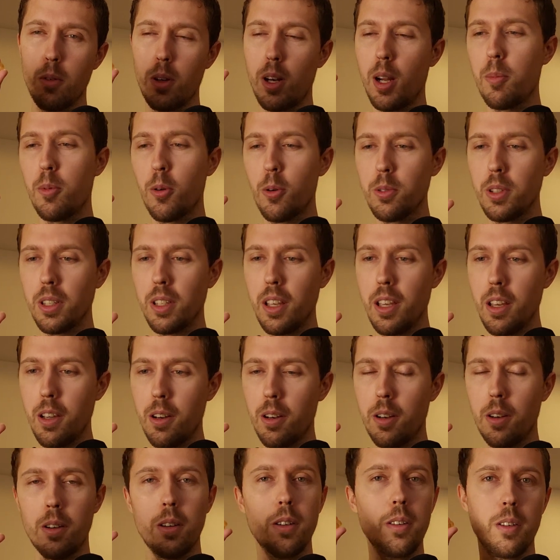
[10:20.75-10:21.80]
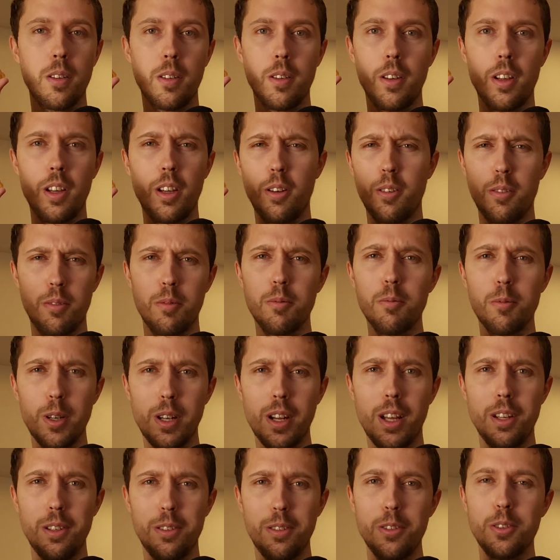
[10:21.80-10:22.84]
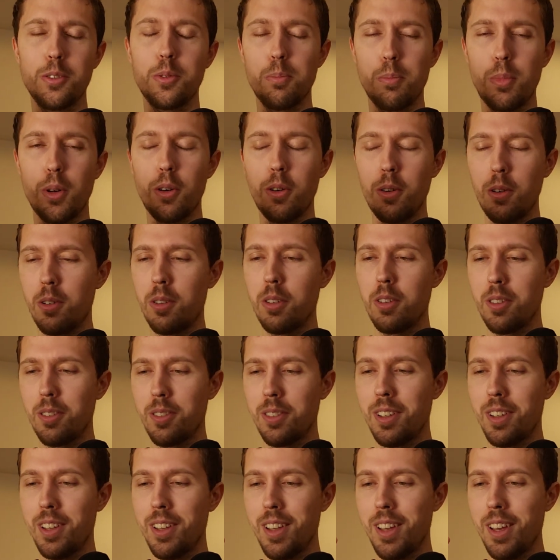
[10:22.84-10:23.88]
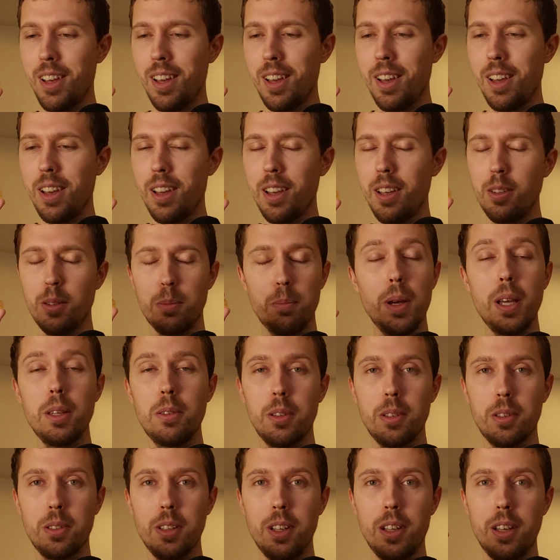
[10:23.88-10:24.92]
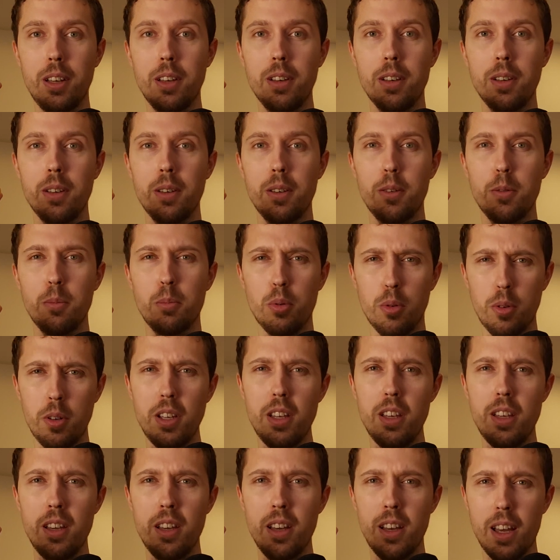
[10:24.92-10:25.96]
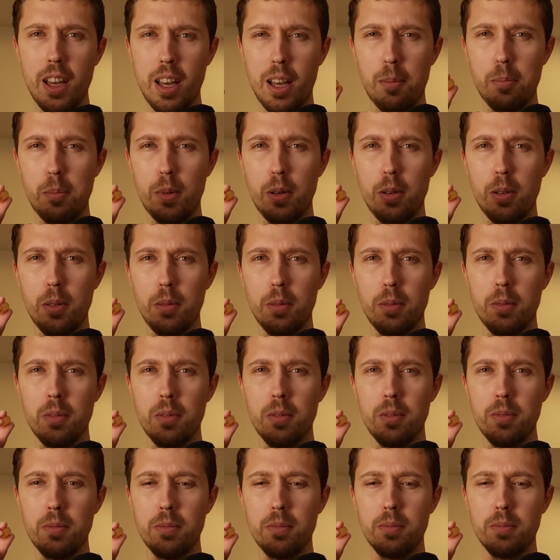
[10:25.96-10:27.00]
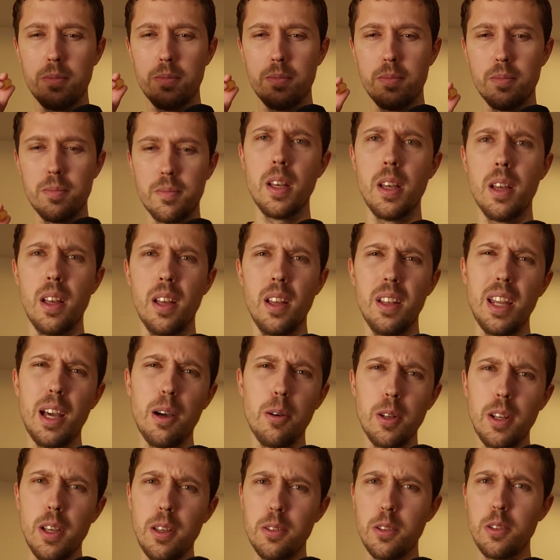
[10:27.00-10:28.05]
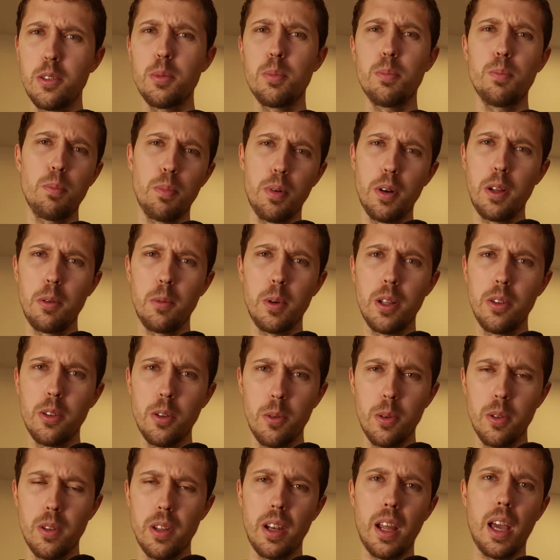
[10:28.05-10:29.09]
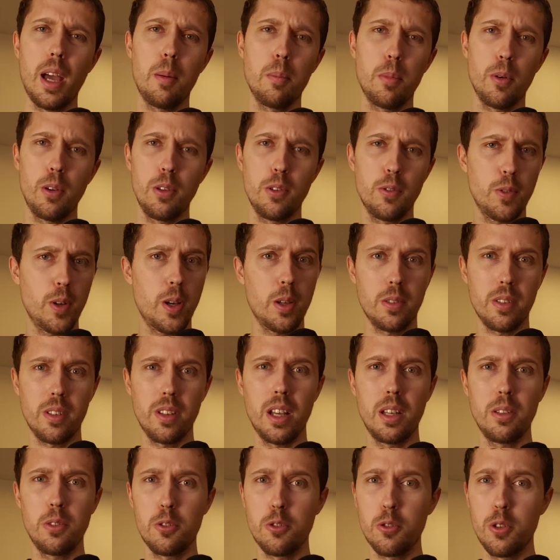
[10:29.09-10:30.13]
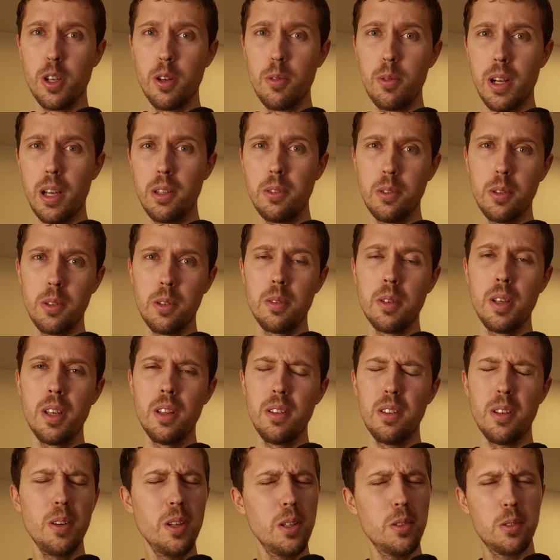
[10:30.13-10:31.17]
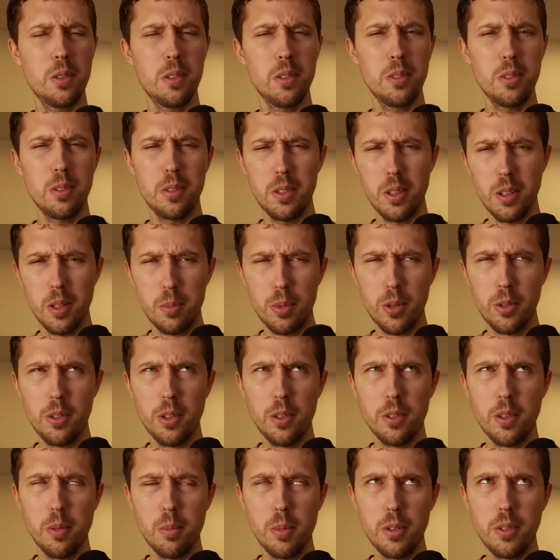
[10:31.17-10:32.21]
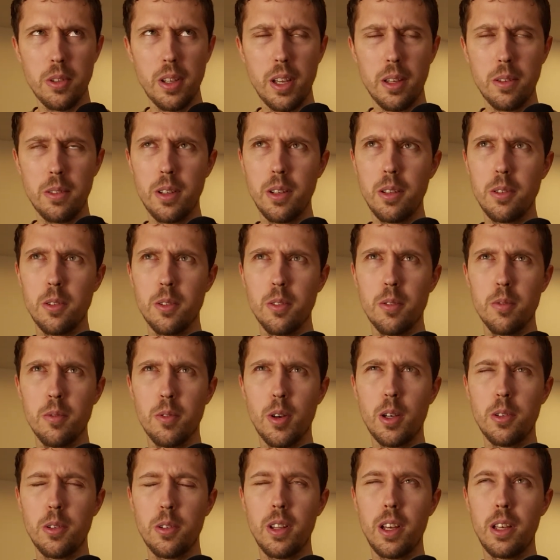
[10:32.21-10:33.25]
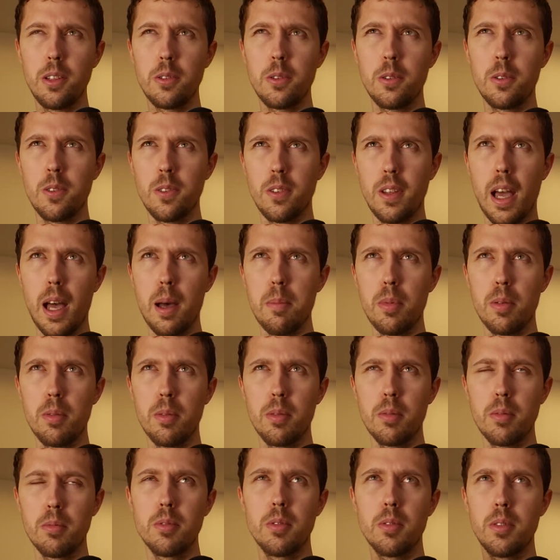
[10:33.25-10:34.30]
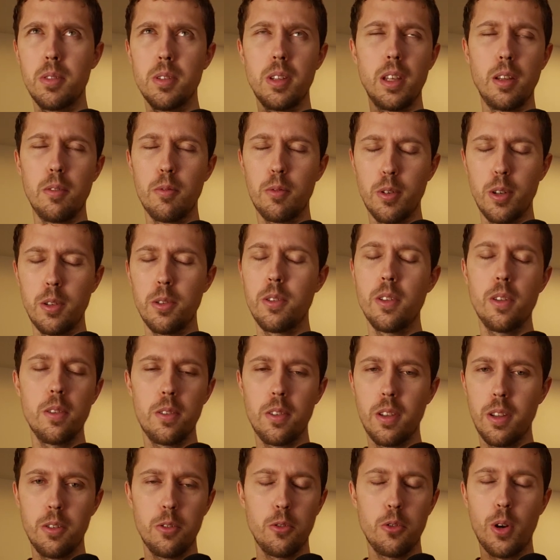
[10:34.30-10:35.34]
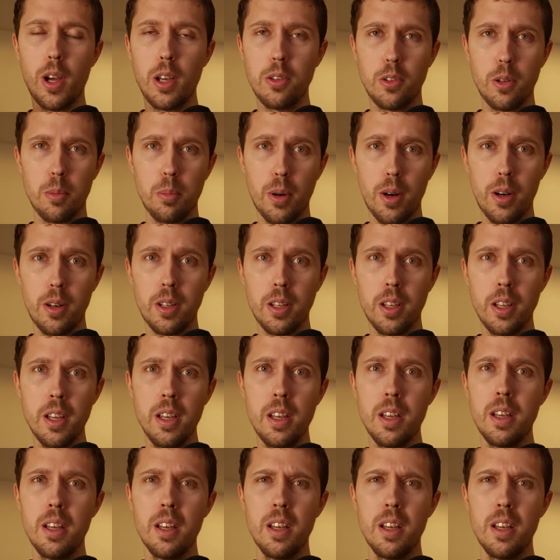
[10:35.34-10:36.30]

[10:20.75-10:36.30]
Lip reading: What I'm holding here, and what I just burned, is basically pre-amber. Nowadays, it's pretty well known that amber is fossilized tree resin. There is still a persistent mistake that it's fossilized sap, seen, for instance, in Jurassic Park.